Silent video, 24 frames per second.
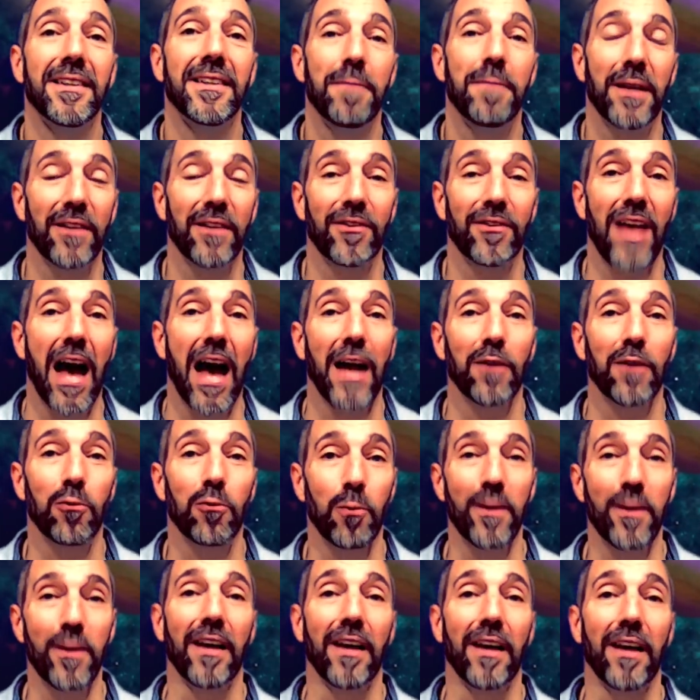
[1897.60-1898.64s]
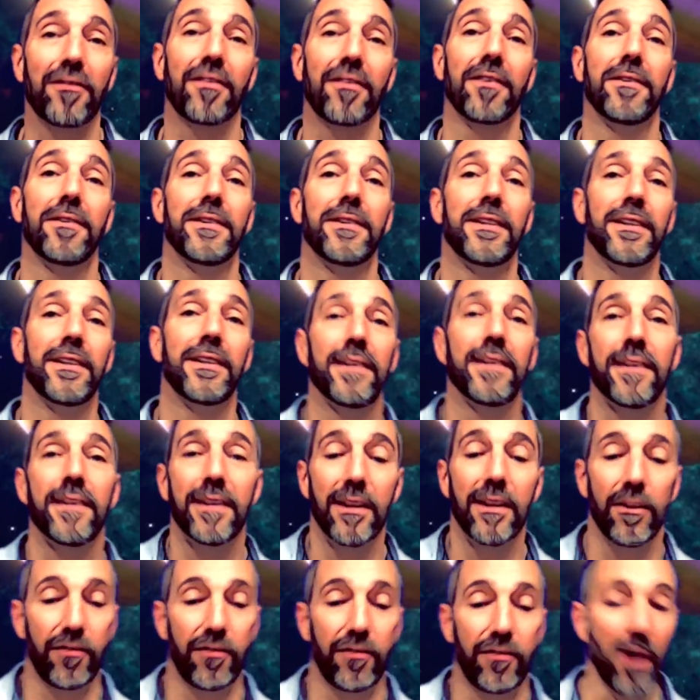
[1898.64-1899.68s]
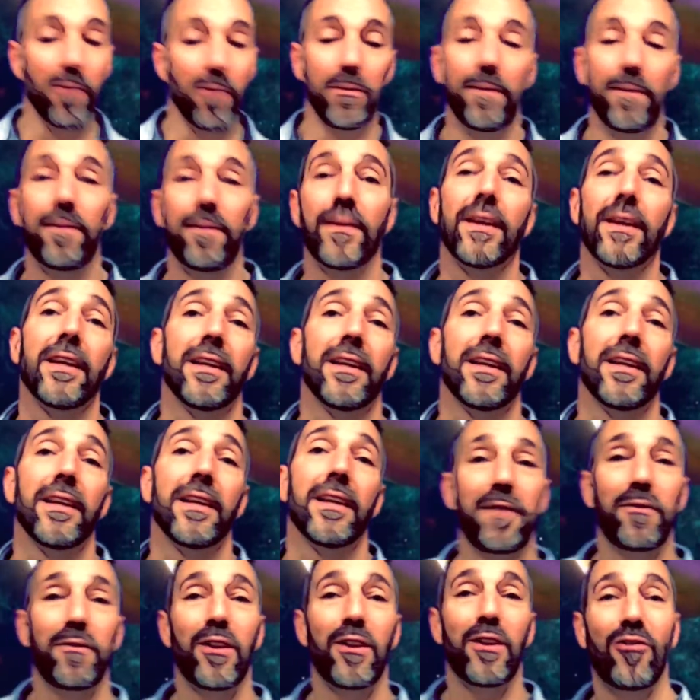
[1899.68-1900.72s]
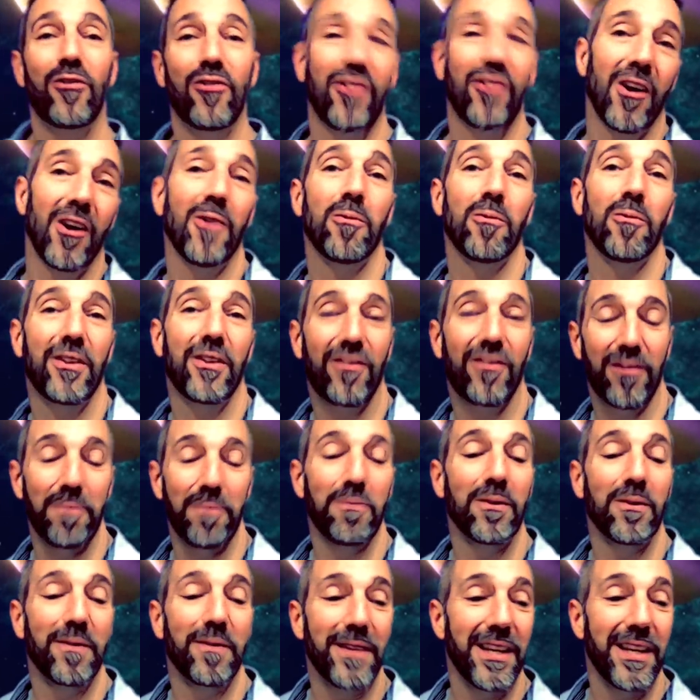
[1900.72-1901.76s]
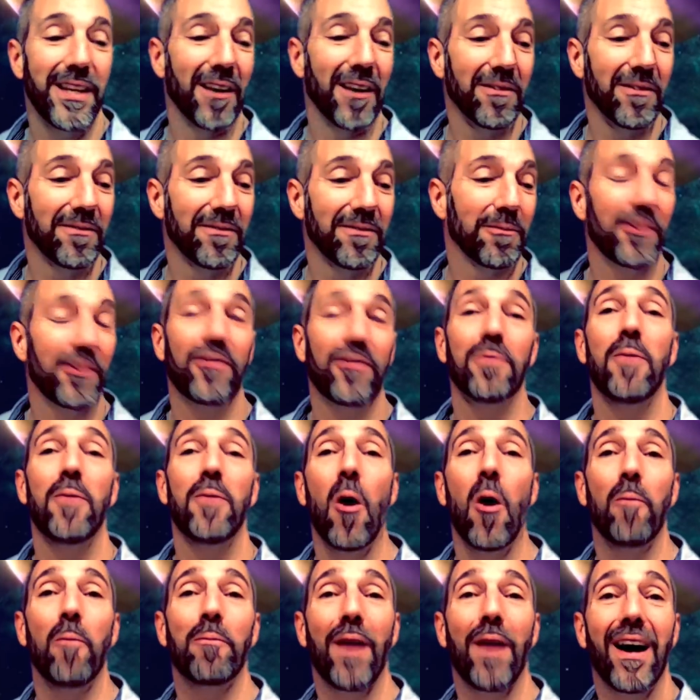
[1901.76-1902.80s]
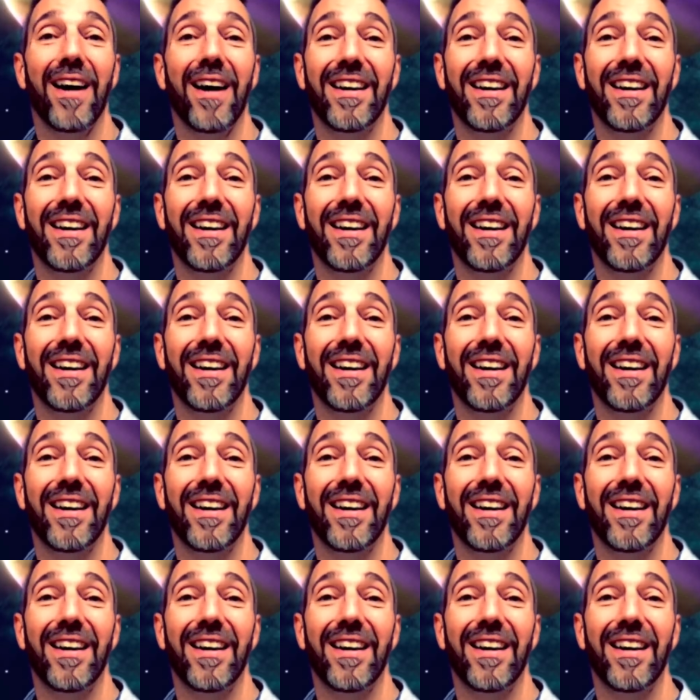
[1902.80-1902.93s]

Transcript: because God is with us. So, leave this show with some, you know, with some hope.